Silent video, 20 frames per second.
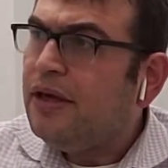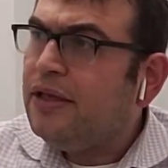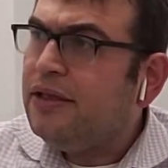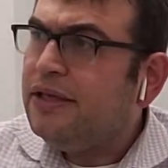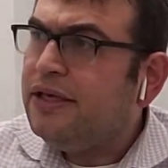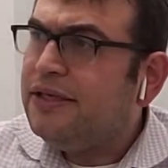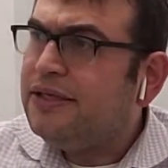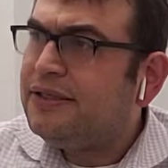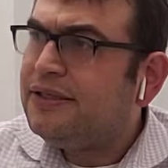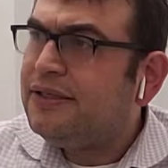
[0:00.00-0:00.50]

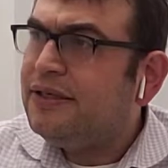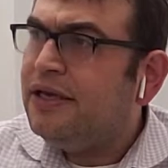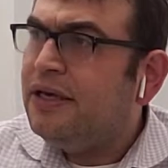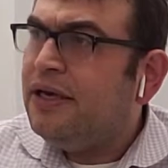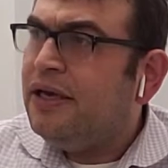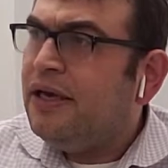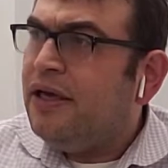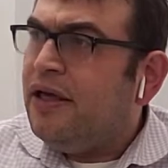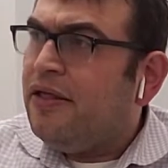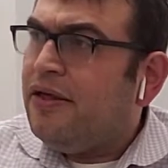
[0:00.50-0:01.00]
list
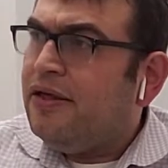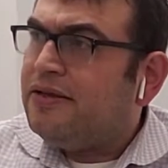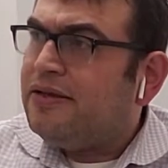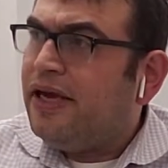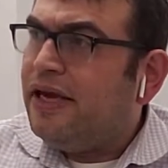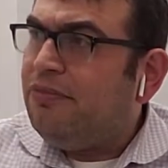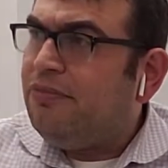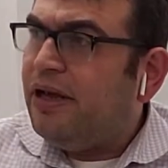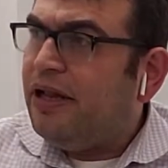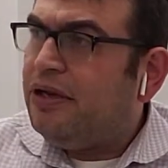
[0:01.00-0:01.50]
the
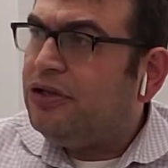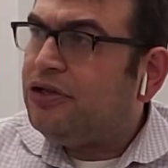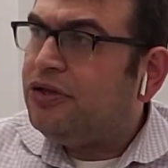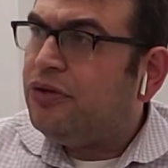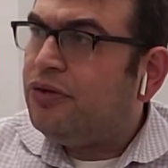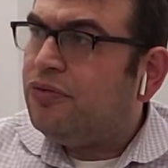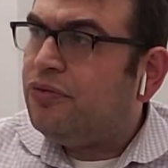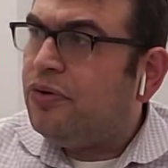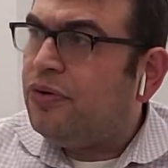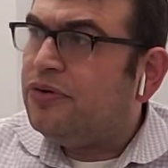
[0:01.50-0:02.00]
10
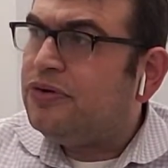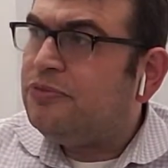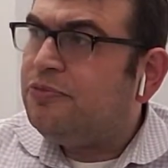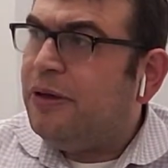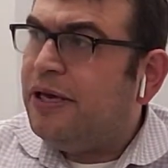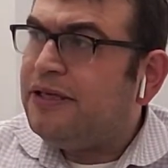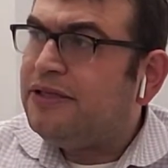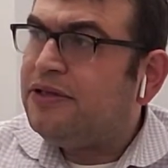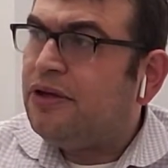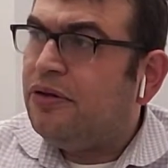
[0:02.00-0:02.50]
managerial roles
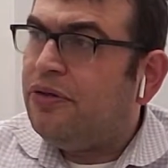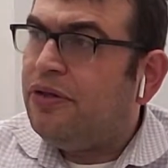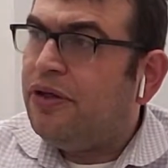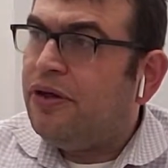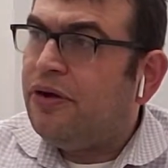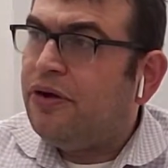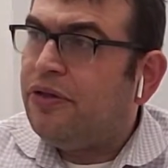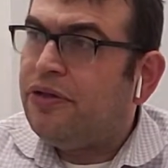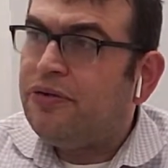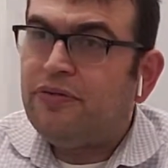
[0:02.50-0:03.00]
based on
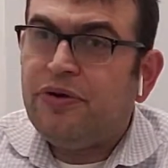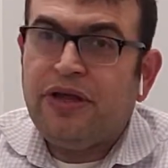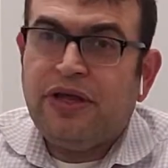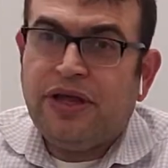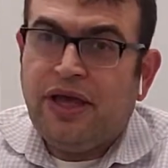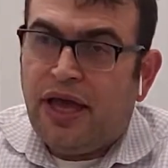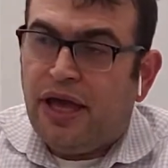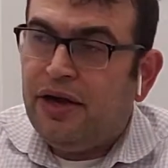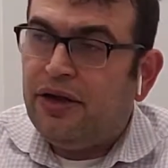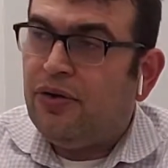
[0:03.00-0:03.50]
their 3
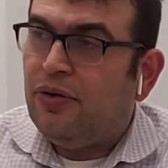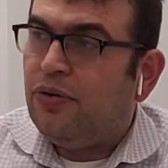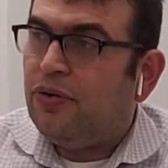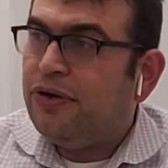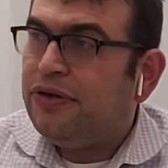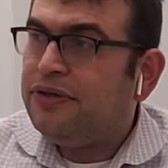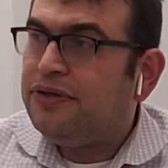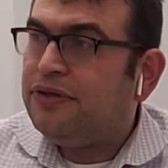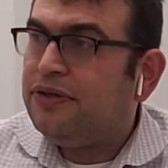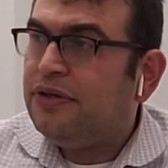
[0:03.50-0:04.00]

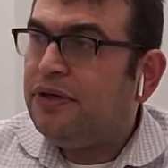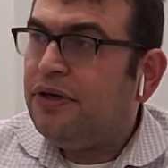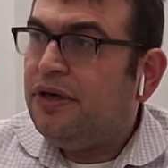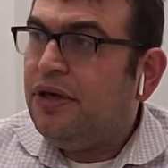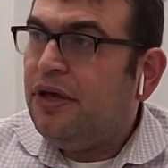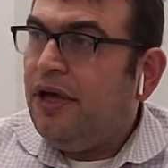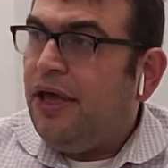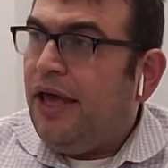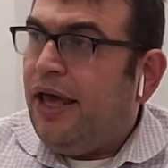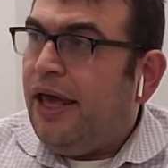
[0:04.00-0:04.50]
categories,
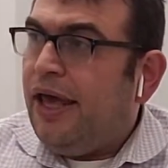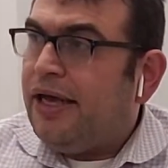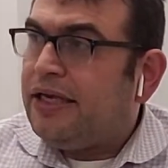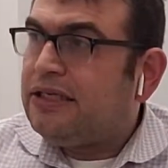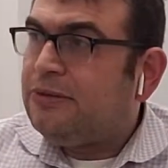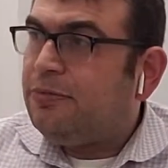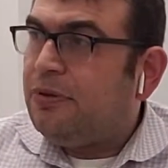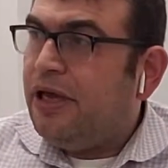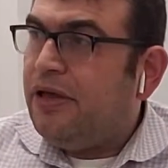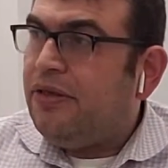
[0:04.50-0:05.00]

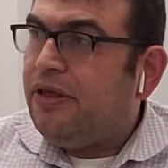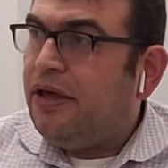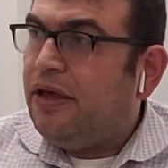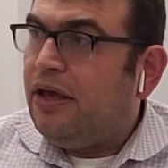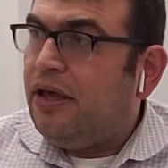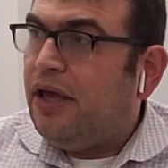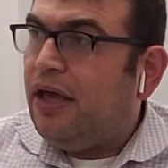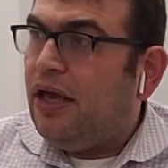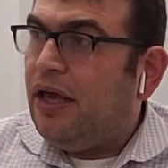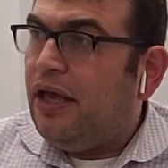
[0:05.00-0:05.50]
explain the
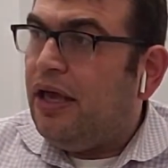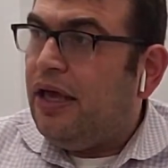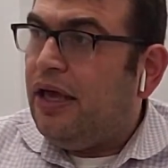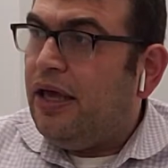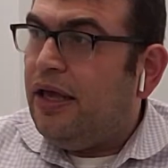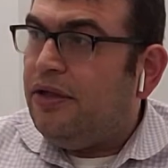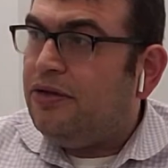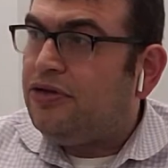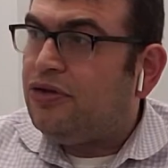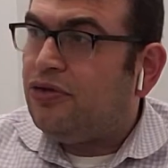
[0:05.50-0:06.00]

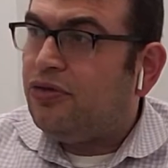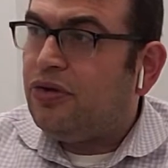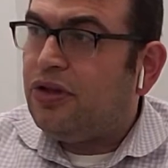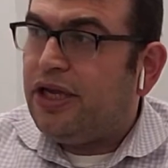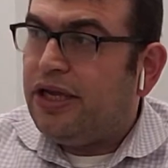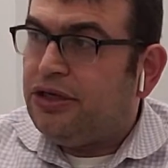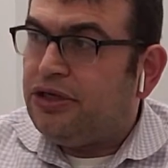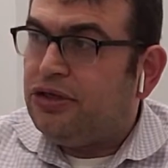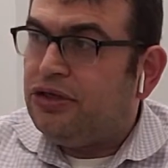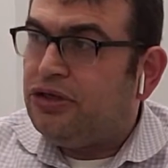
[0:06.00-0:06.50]

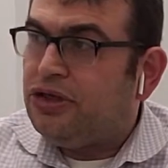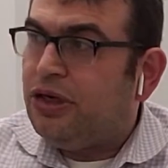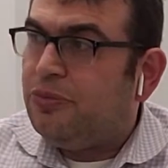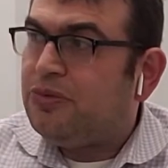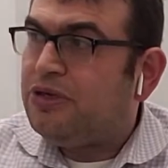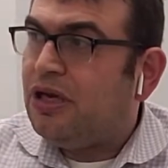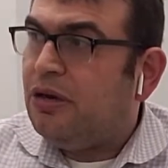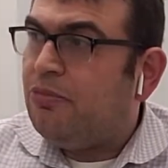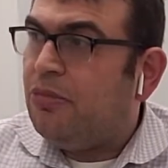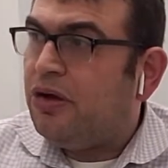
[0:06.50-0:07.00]

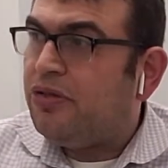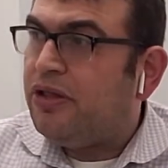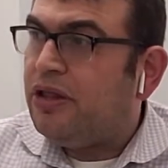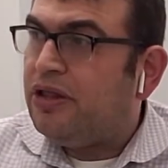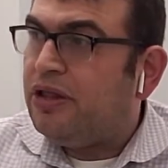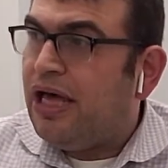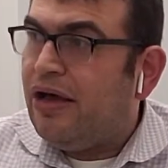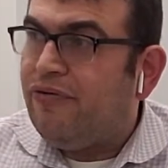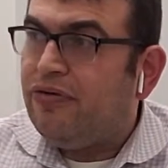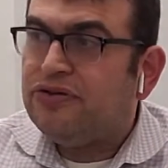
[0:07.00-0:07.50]
interrelationships among the
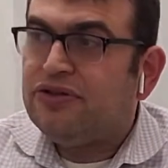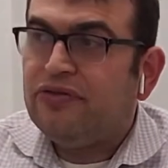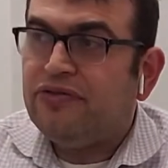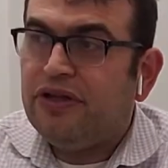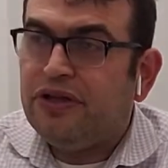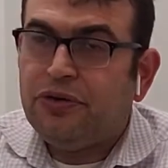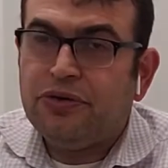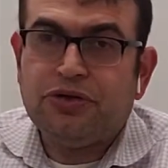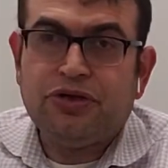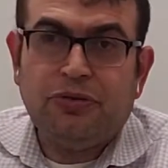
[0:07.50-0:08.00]
levels of
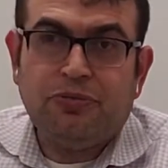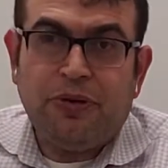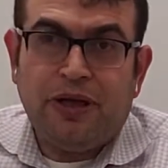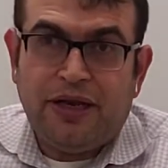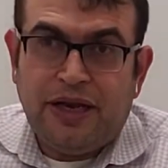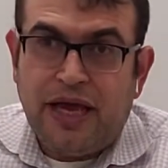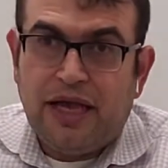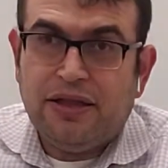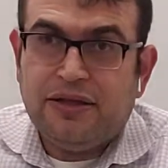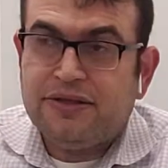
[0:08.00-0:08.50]
leadership
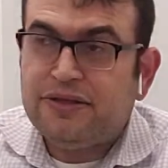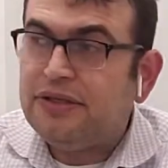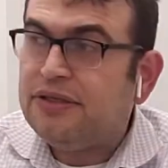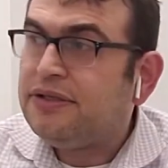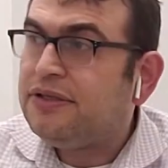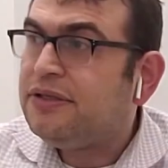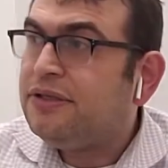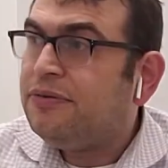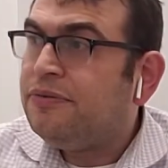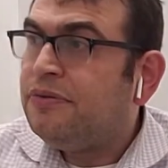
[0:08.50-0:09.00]

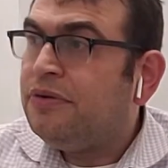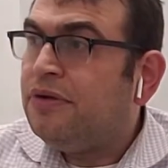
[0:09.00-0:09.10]
analysis,